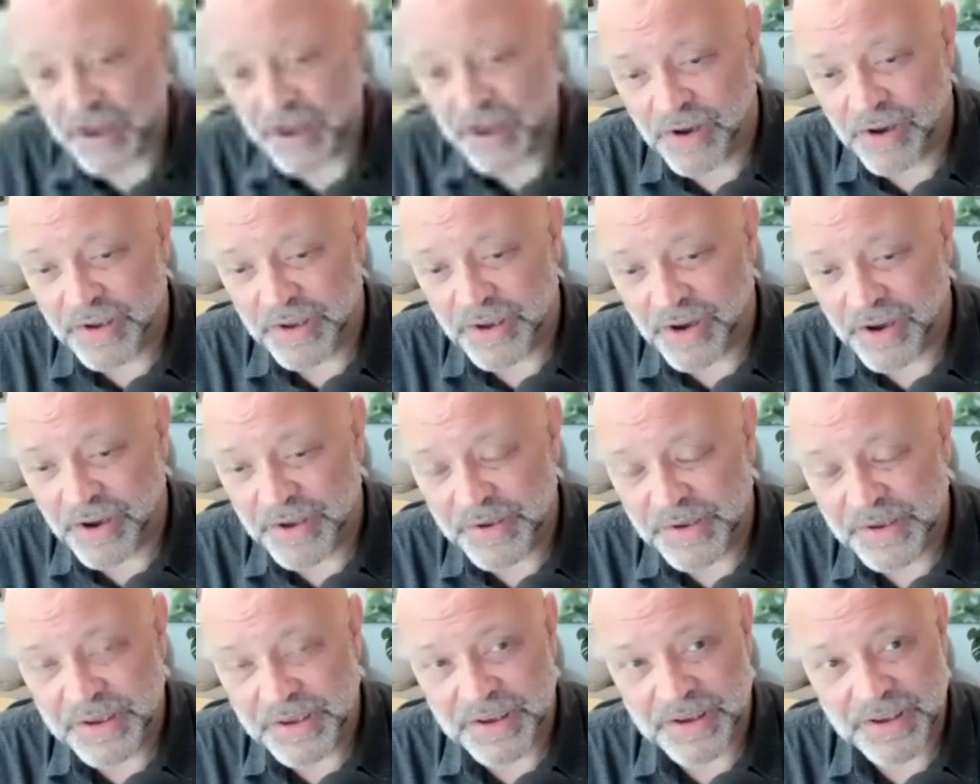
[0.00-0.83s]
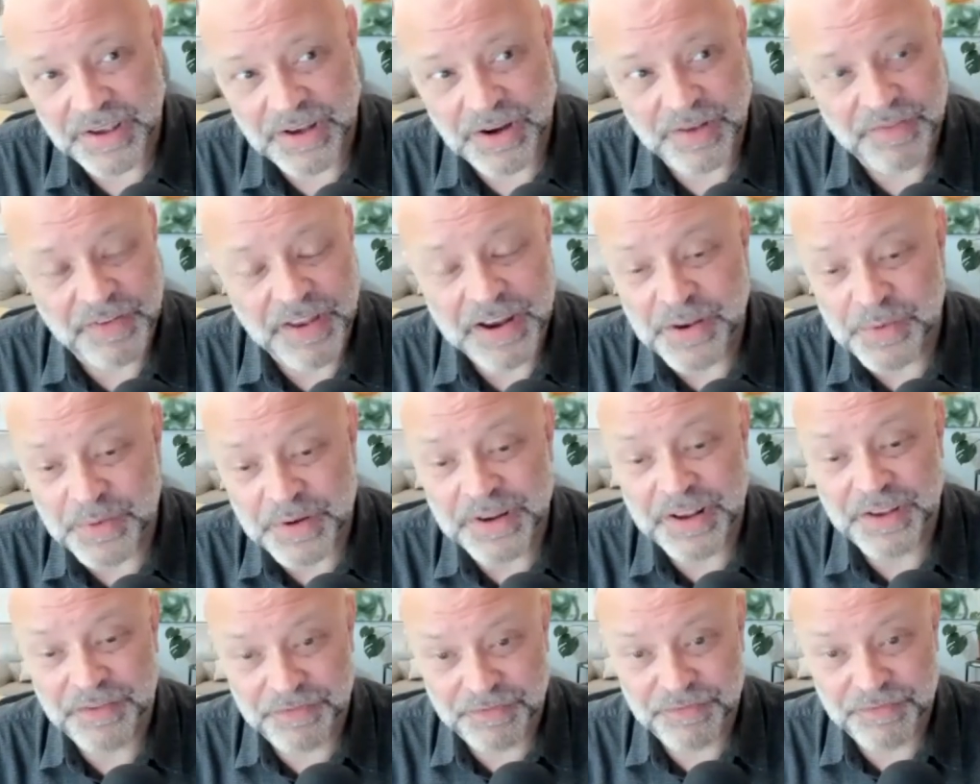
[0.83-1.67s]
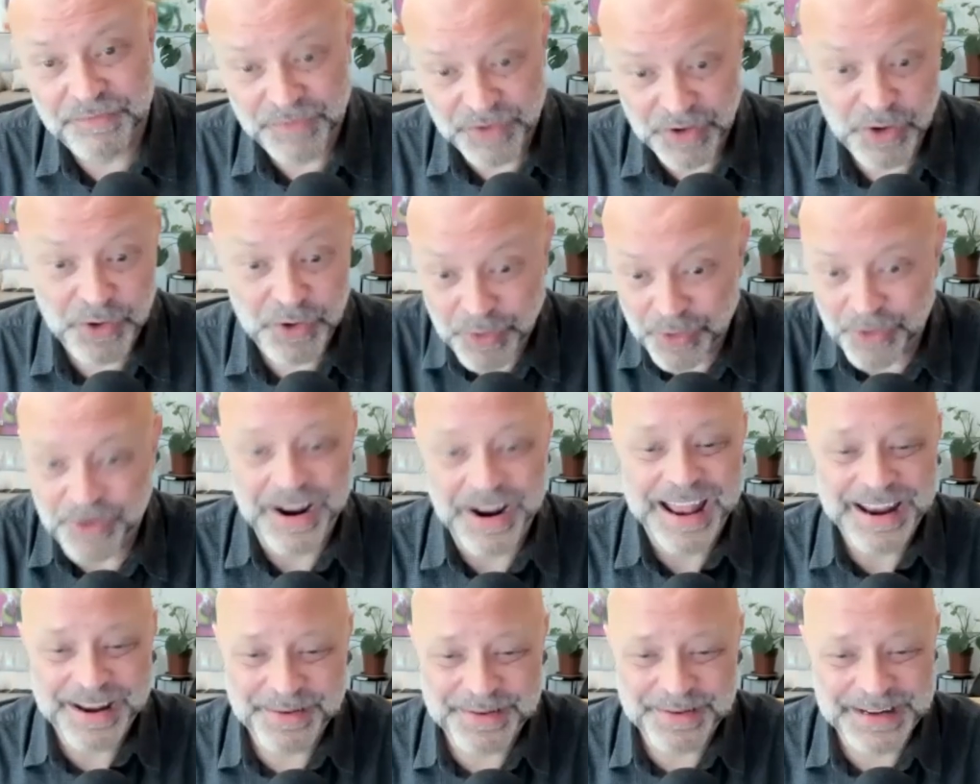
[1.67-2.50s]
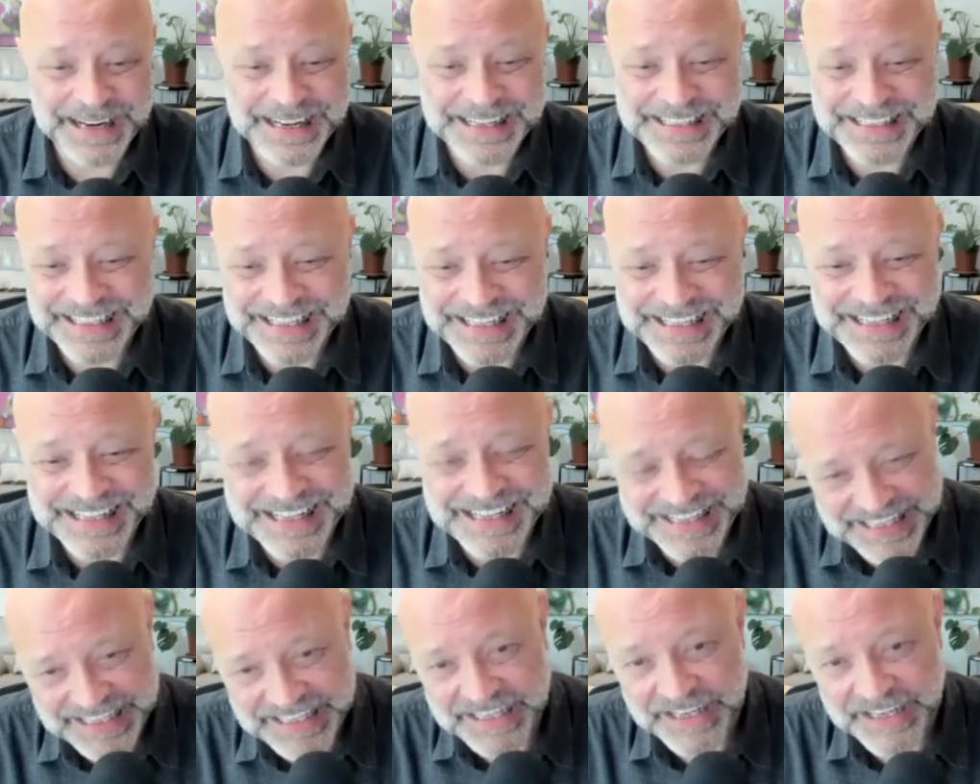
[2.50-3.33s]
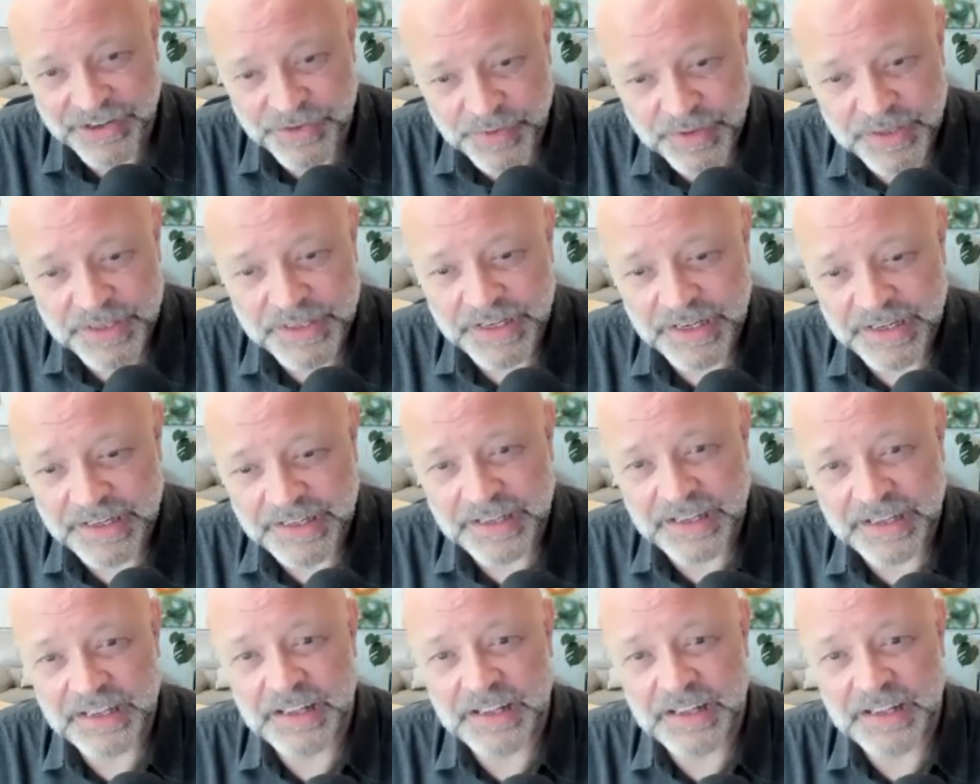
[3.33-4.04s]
I I you know if anyone if you or anyone listening to this is interested,